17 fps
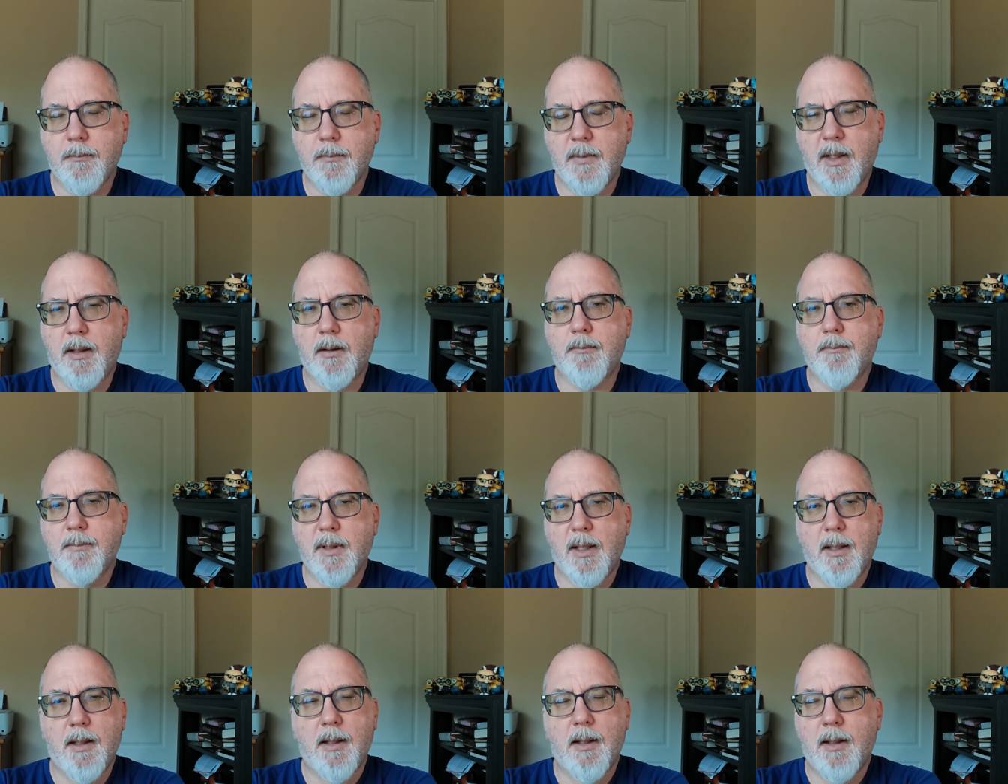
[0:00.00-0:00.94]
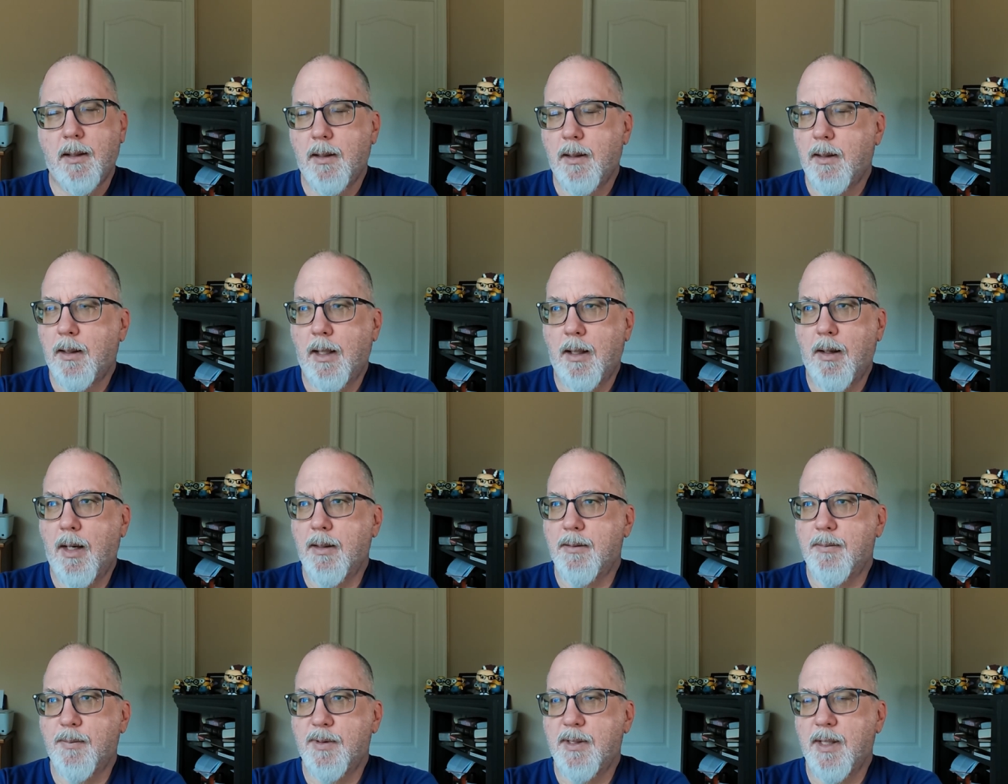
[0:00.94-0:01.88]
yeah, I
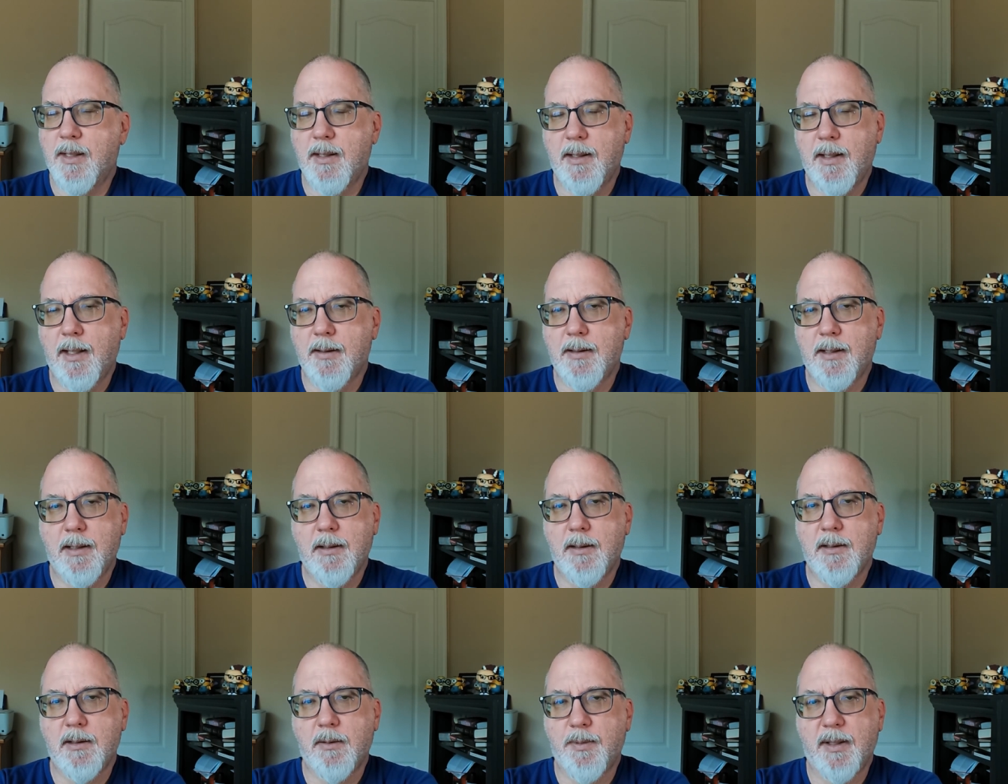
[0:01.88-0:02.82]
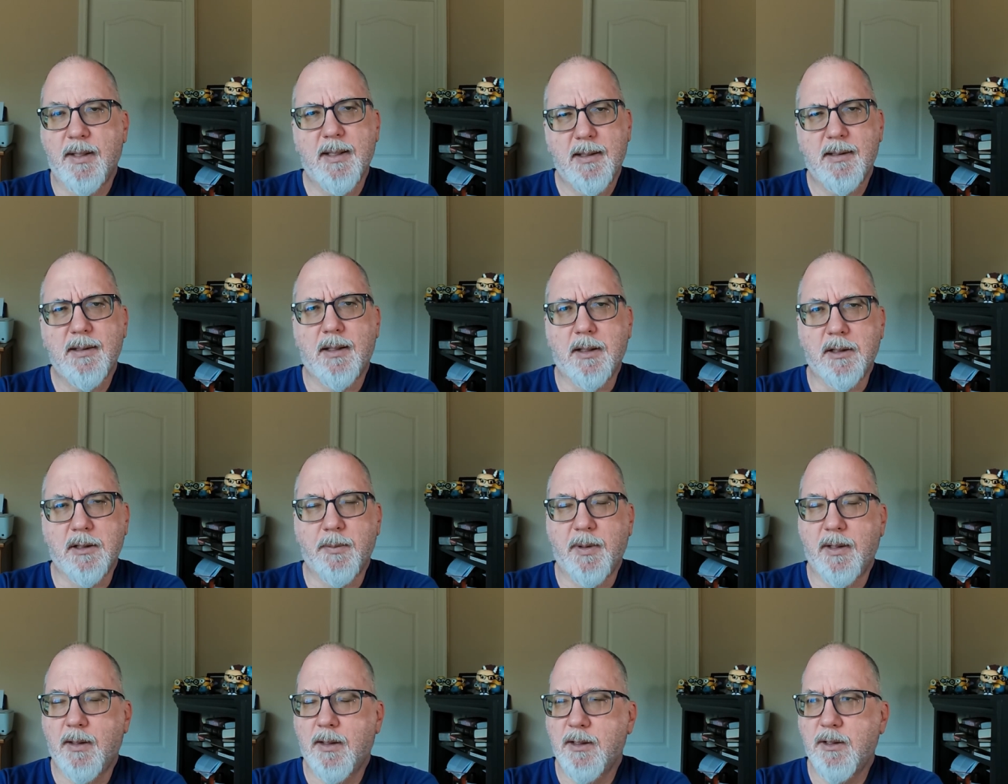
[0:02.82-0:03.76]
was second guessing Elizabeth. It is
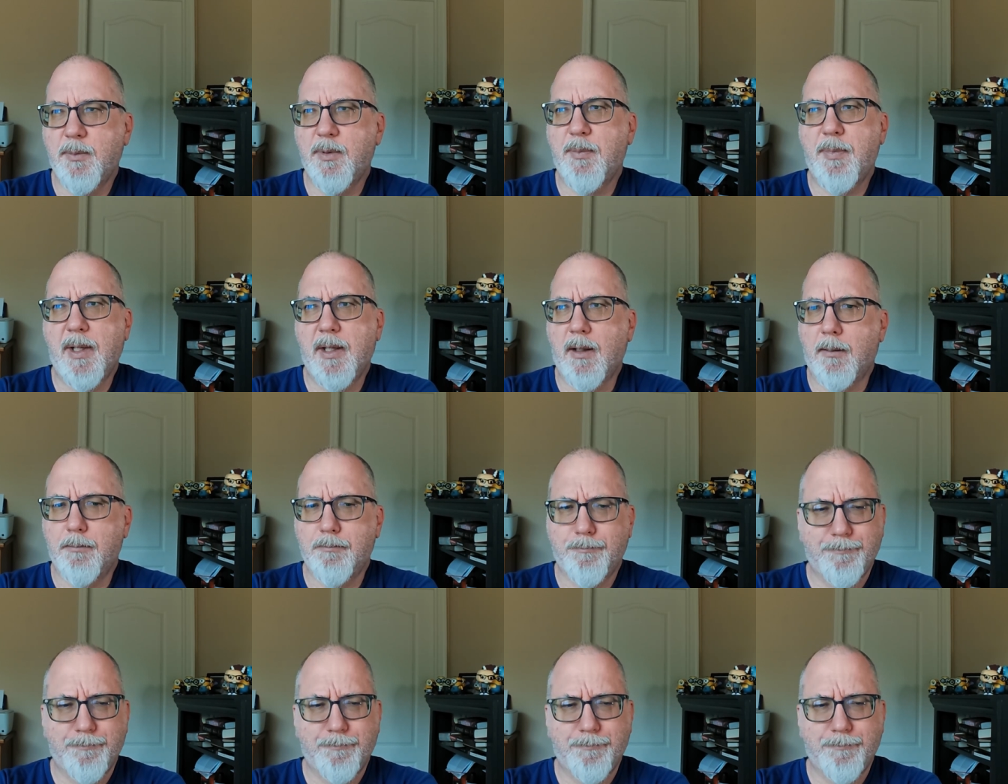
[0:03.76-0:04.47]
Elizabeth. Elizabeth Bear.